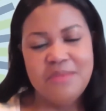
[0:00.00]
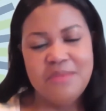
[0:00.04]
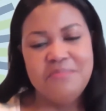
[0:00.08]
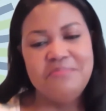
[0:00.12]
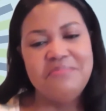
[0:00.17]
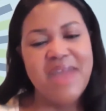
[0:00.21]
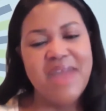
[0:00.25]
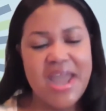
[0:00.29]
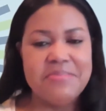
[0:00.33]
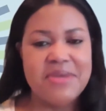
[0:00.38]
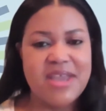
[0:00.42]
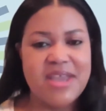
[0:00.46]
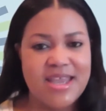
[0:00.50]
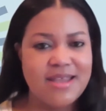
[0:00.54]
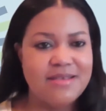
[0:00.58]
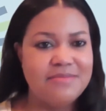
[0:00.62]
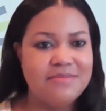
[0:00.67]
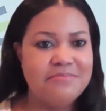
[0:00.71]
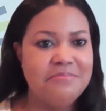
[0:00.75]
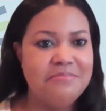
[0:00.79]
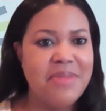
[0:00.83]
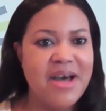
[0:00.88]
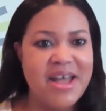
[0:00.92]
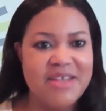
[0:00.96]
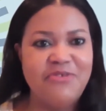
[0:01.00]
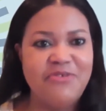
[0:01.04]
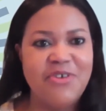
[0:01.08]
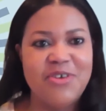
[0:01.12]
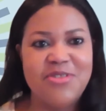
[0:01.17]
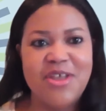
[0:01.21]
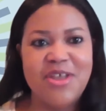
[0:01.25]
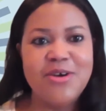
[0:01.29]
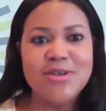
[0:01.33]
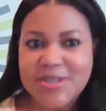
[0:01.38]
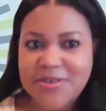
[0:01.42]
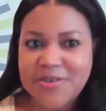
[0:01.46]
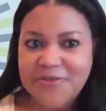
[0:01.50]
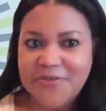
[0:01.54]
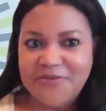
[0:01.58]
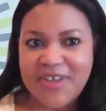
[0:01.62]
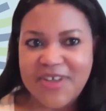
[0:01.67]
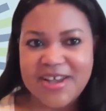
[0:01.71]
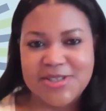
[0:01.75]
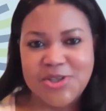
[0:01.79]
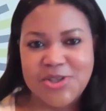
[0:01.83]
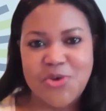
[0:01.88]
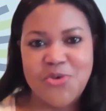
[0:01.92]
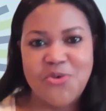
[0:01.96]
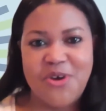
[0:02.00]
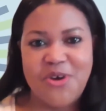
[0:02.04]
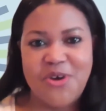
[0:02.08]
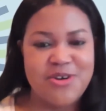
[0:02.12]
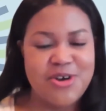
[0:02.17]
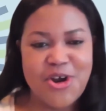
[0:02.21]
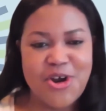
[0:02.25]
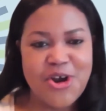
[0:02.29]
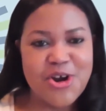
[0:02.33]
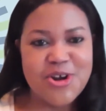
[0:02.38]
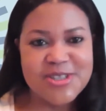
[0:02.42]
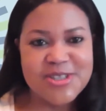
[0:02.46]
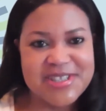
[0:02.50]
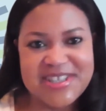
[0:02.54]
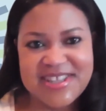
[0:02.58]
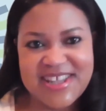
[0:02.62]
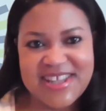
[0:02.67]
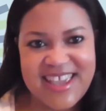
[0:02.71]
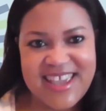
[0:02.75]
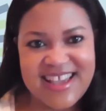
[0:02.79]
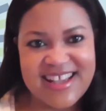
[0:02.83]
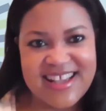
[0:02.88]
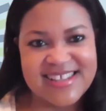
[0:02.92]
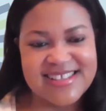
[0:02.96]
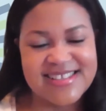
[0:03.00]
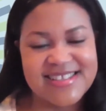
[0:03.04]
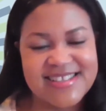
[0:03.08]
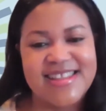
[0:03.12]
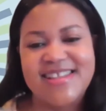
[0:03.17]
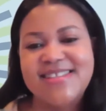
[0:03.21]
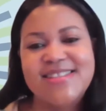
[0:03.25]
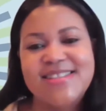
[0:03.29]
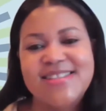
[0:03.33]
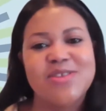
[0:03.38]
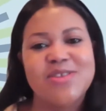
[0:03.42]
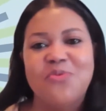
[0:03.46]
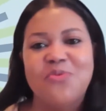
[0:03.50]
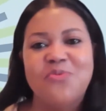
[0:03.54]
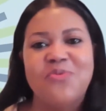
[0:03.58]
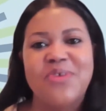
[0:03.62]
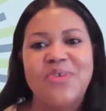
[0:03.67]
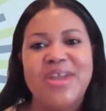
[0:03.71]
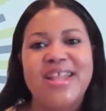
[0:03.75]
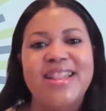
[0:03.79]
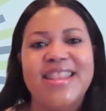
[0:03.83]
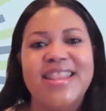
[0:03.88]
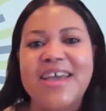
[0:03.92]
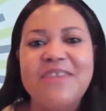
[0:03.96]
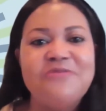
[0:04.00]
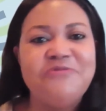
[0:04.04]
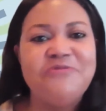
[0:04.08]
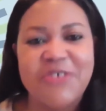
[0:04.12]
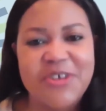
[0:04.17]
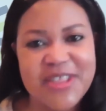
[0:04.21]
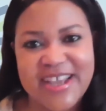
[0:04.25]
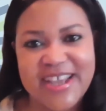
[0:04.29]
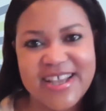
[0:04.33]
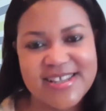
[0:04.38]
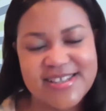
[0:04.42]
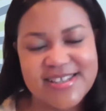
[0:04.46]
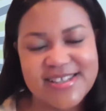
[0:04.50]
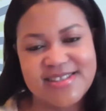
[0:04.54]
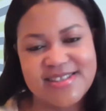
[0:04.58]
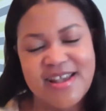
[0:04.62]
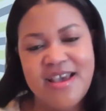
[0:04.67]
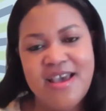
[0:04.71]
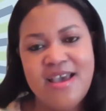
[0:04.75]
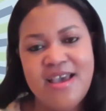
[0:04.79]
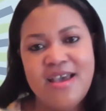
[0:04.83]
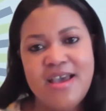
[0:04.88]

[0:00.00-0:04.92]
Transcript: maybe, but for those of us who are nerds and geeks, we live for this.